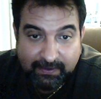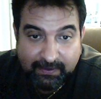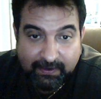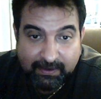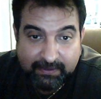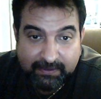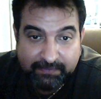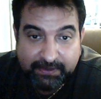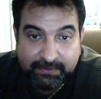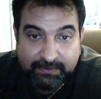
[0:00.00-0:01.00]
Uh, the
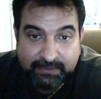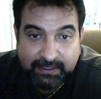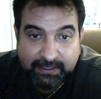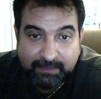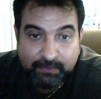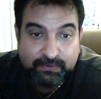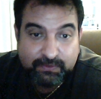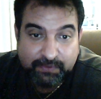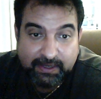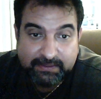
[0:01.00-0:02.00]
videos that uh, most
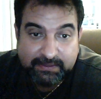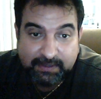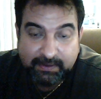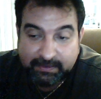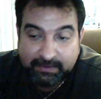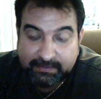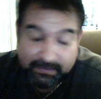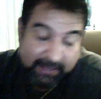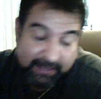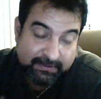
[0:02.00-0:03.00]
of you guys, uh,
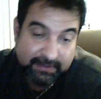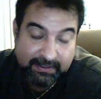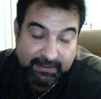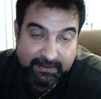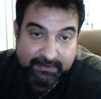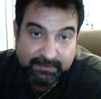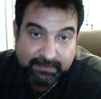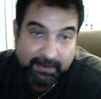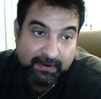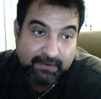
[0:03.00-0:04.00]
well, actually, just
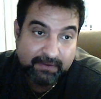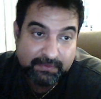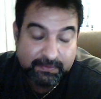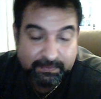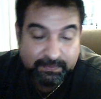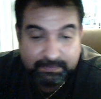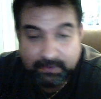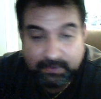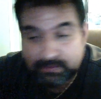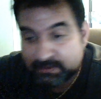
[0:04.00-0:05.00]
about all of you
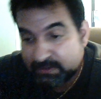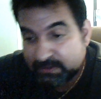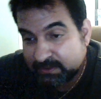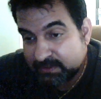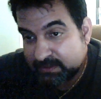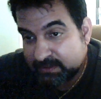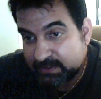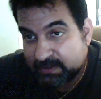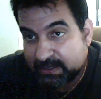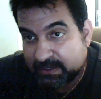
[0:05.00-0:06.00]
post.
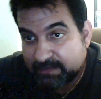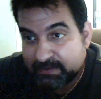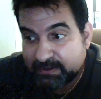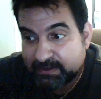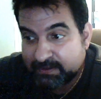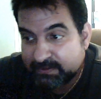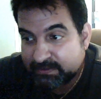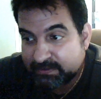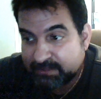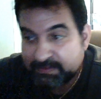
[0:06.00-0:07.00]
You know, I'll give it a, you know,
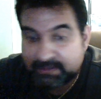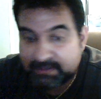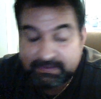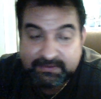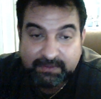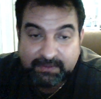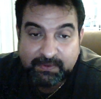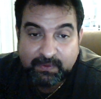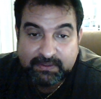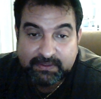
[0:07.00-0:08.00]
even even some
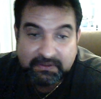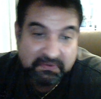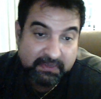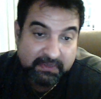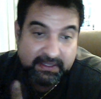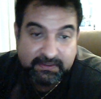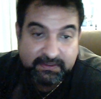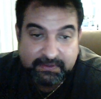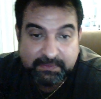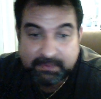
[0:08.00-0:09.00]
of the ones that doesn't really
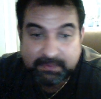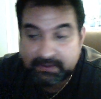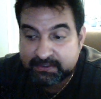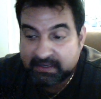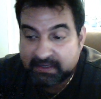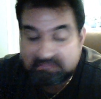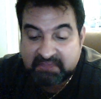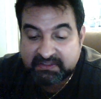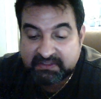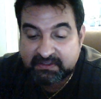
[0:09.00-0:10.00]
interest me much, uh,
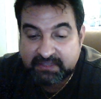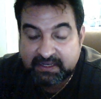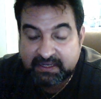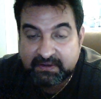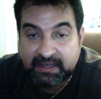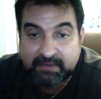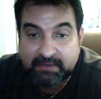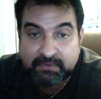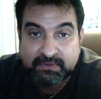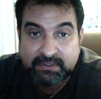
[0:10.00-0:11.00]
I still take a look at
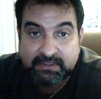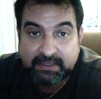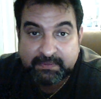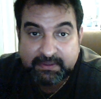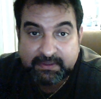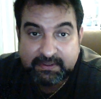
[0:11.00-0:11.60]
it most of the time.